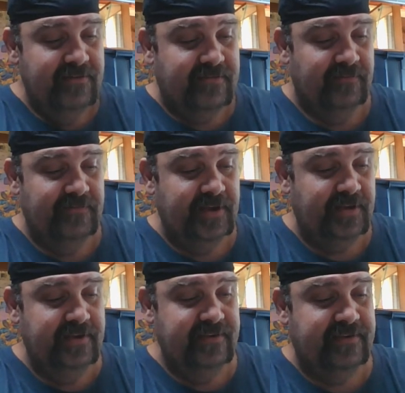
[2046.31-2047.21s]
from
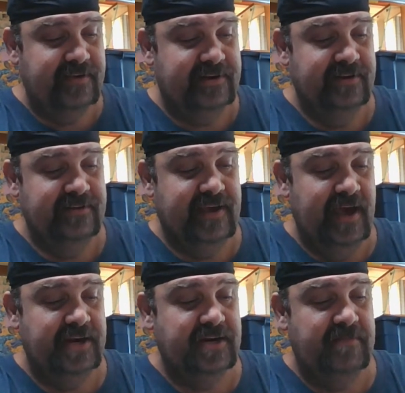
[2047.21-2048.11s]
villains such as
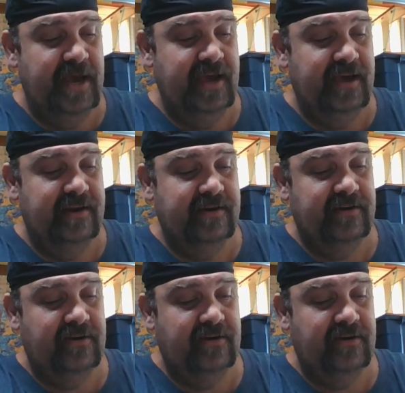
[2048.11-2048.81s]
Gadget Man,